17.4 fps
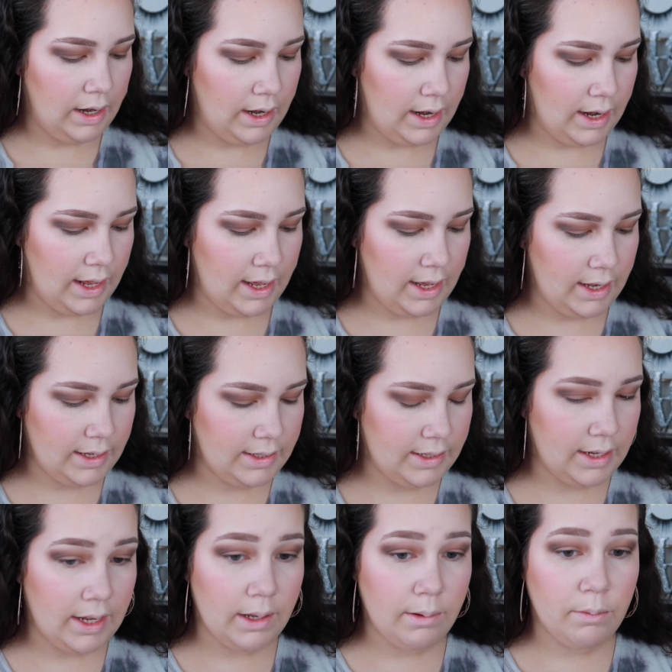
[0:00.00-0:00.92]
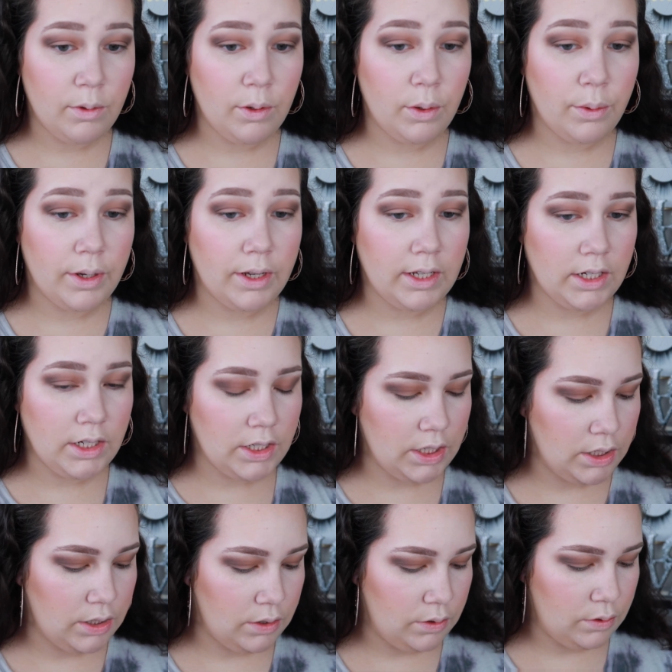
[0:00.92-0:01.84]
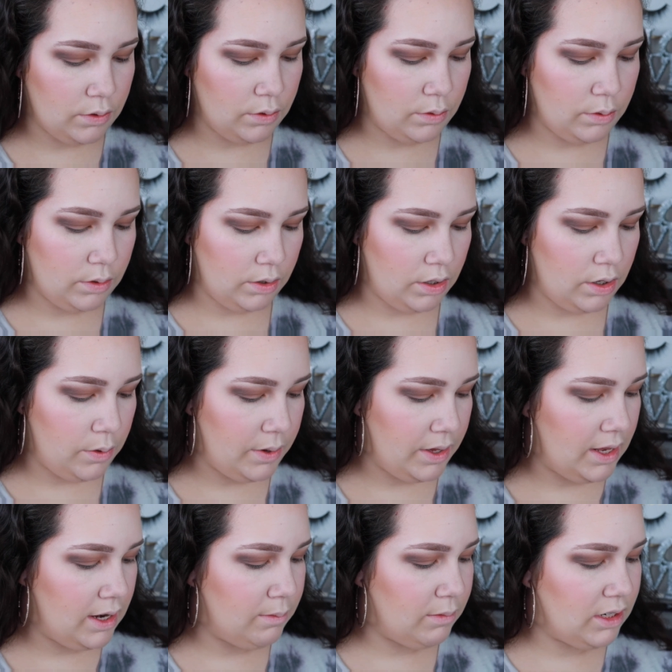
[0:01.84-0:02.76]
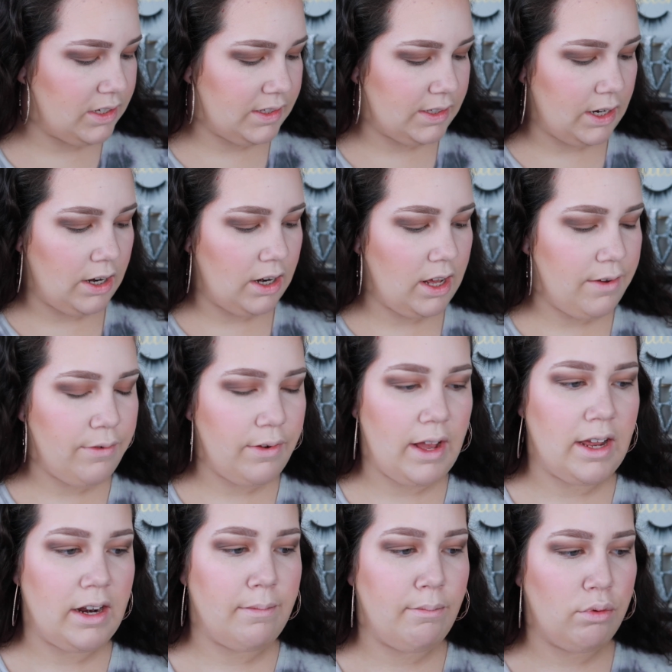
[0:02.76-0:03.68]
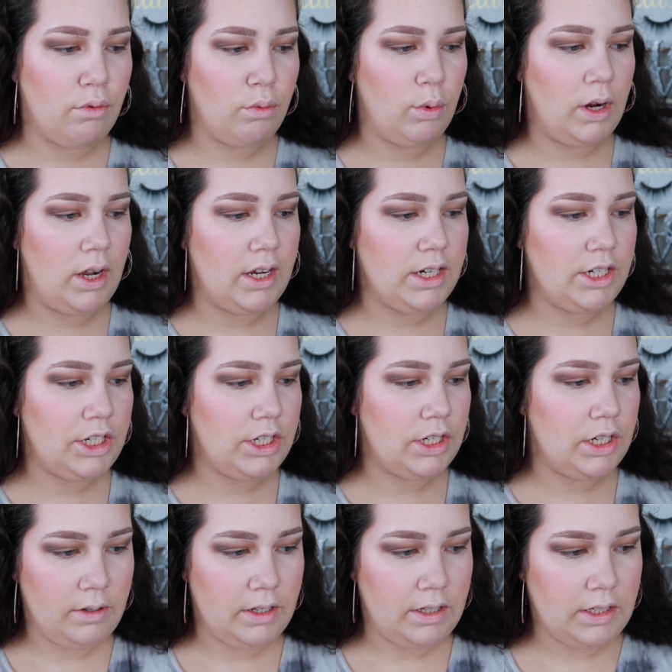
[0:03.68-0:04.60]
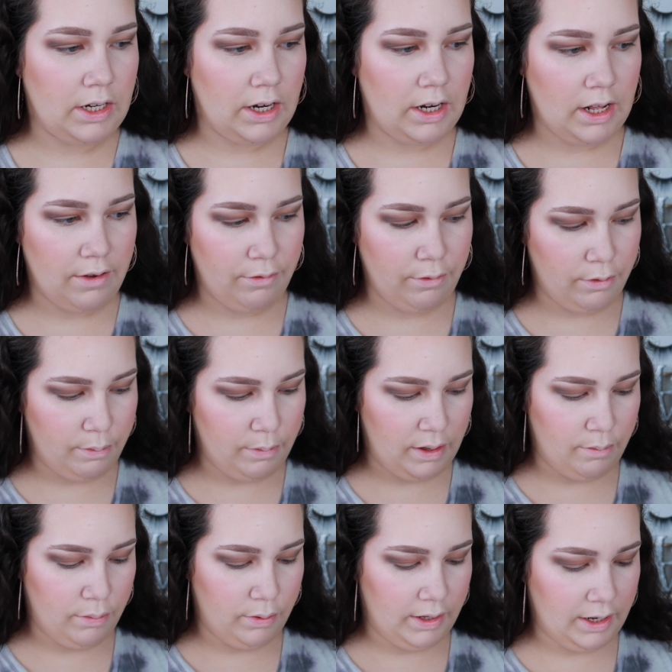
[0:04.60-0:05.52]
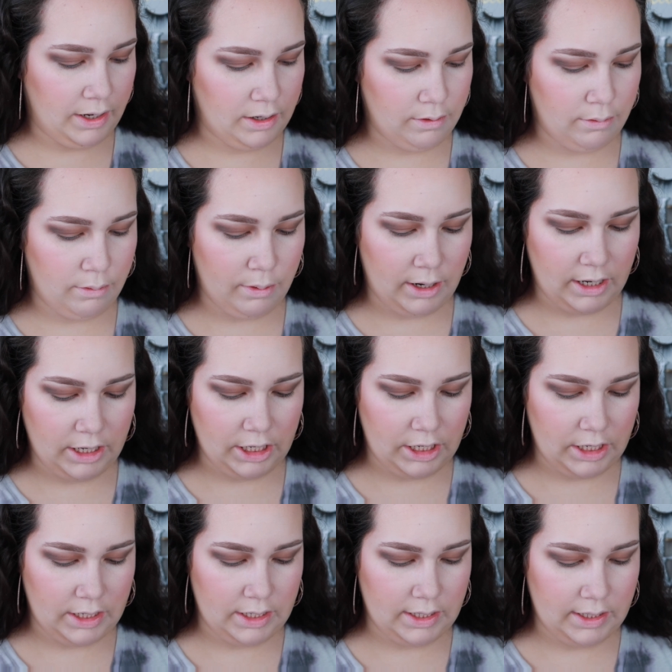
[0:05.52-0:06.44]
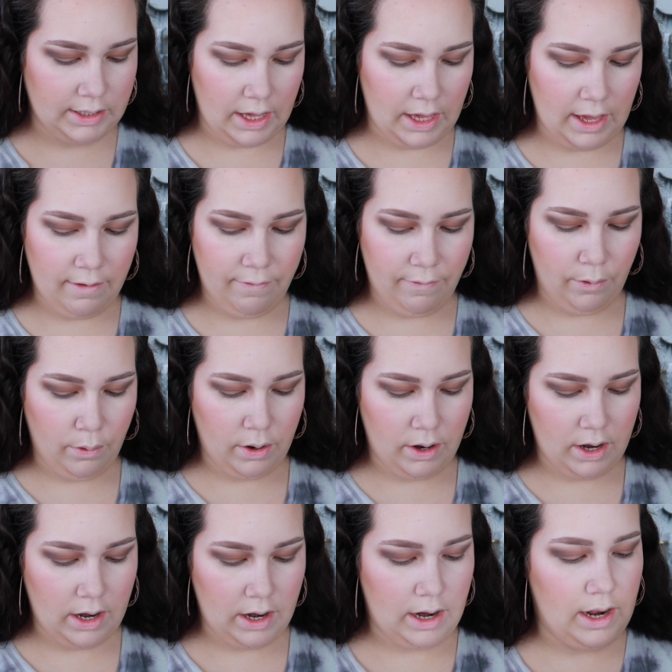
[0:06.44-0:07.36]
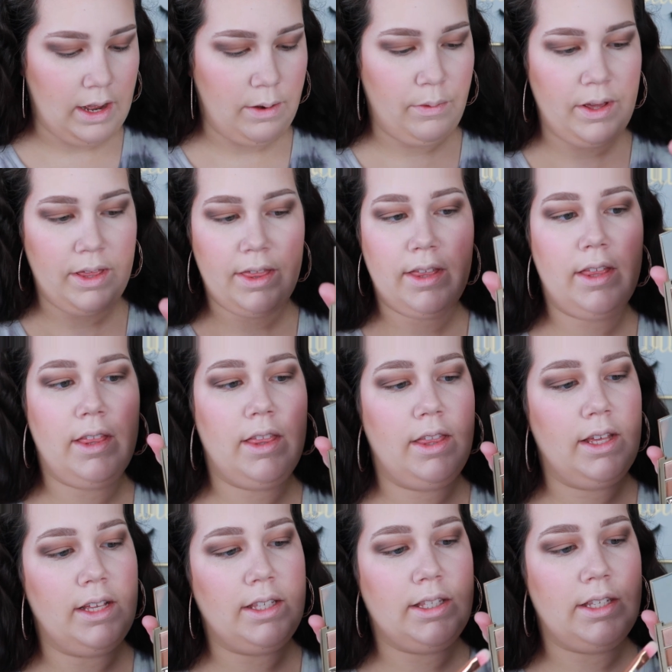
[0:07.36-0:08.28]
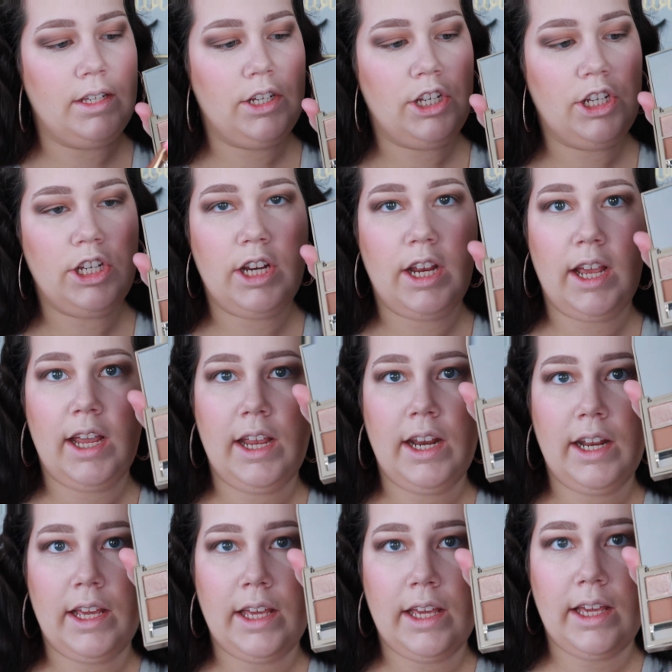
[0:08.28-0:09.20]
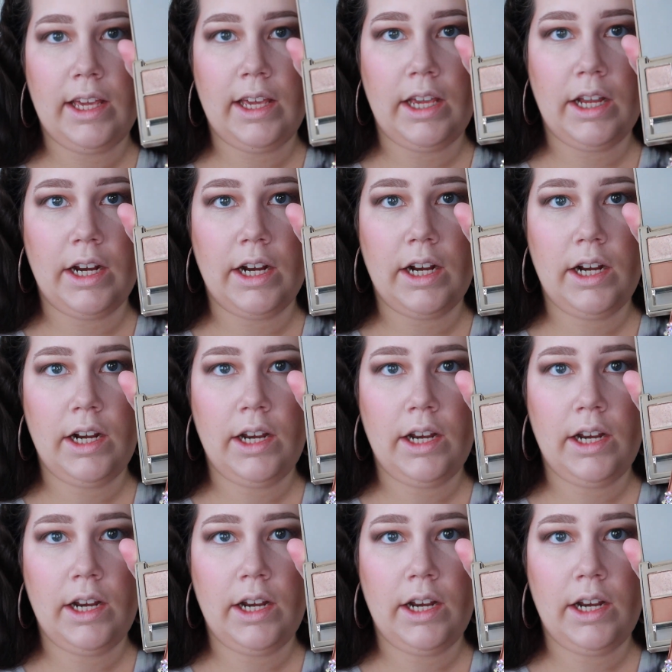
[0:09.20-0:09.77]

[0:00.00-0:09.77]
Next, I'm going to go in. I'm going to start off on a brush. I'm going to start off with my Blinged Brushes E4 with this shade here.